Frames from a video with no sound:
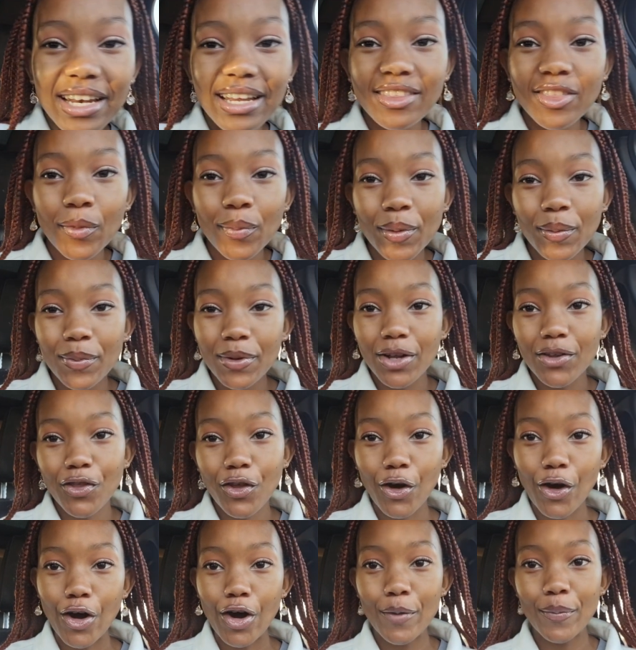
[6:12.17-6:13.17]
like the people at the
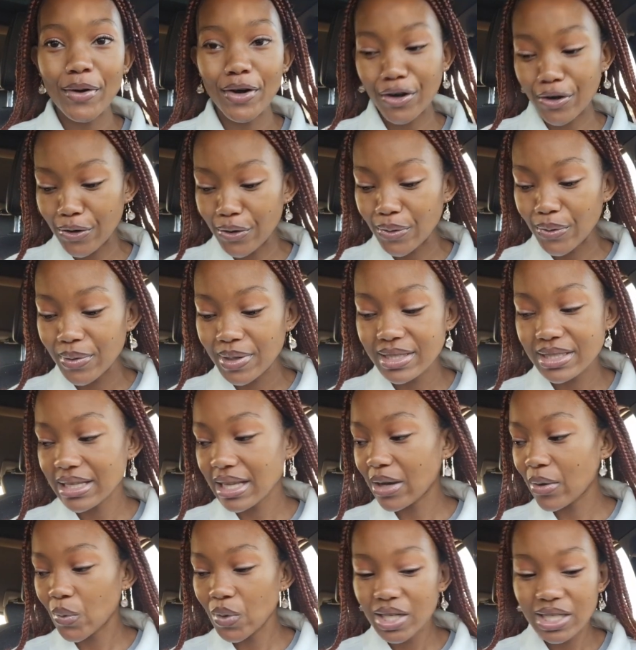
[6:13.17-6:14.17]
car park are always
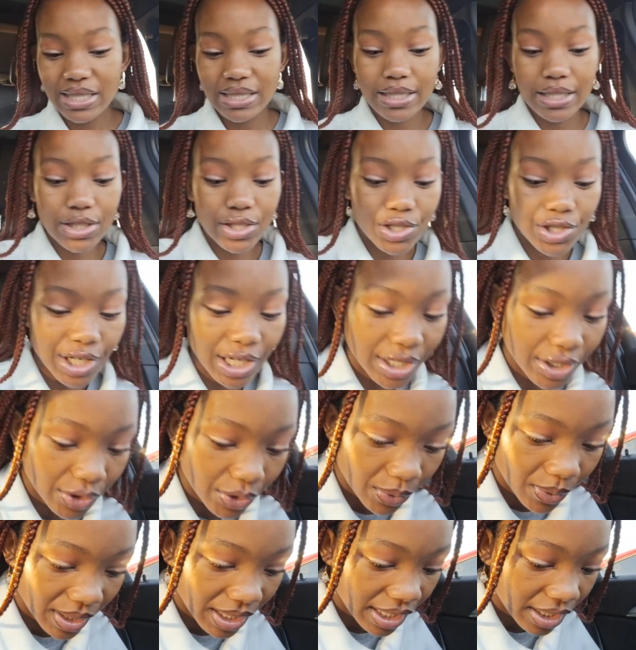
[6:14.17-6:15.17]
like, what is this chick
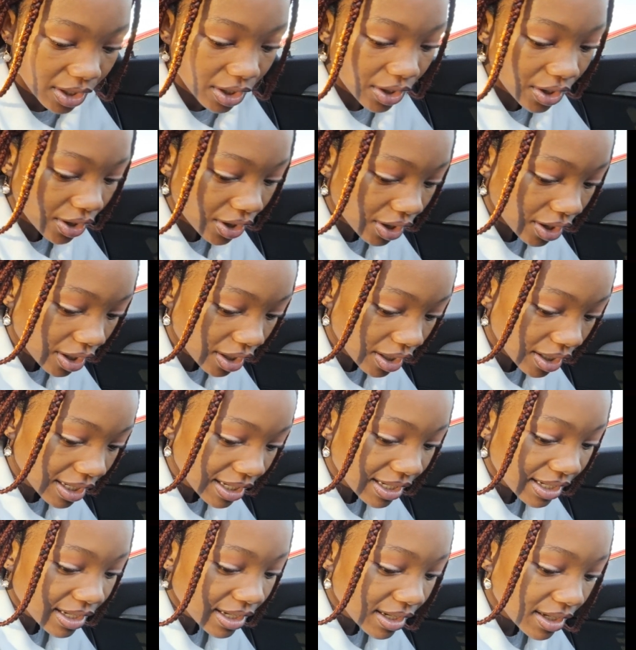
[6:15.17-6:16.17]
doing in her car?
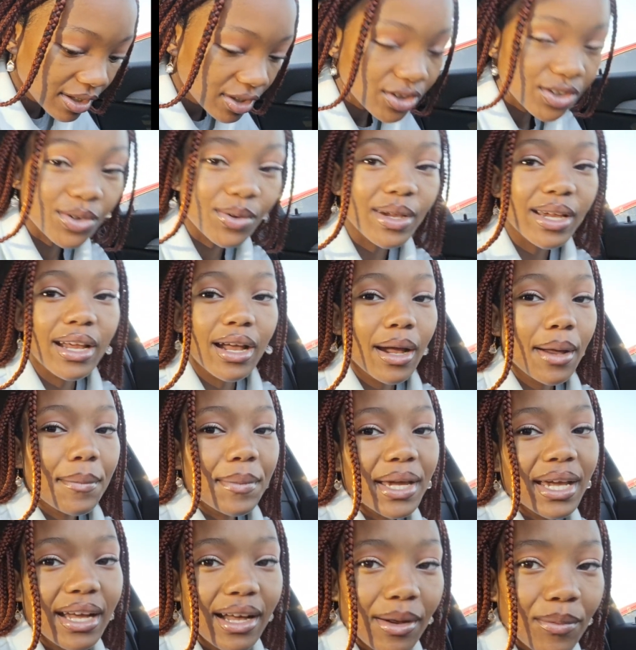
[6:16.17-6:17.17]
Doing her
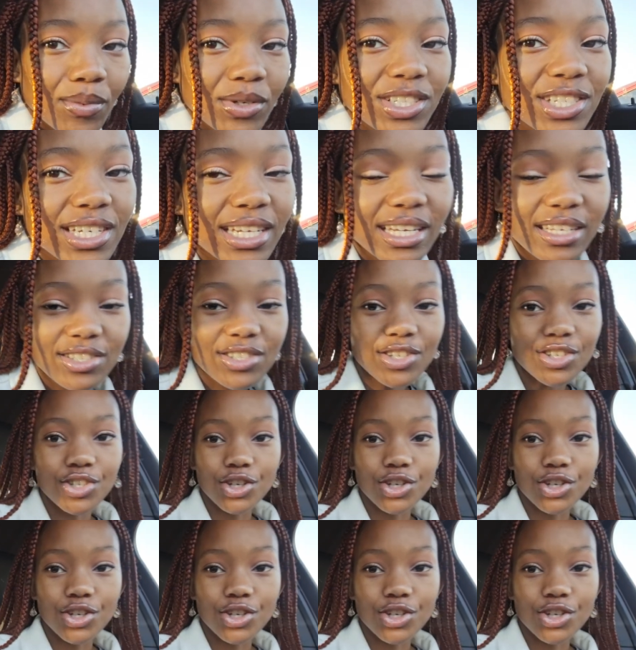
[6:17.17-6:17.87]
makeup when she gets to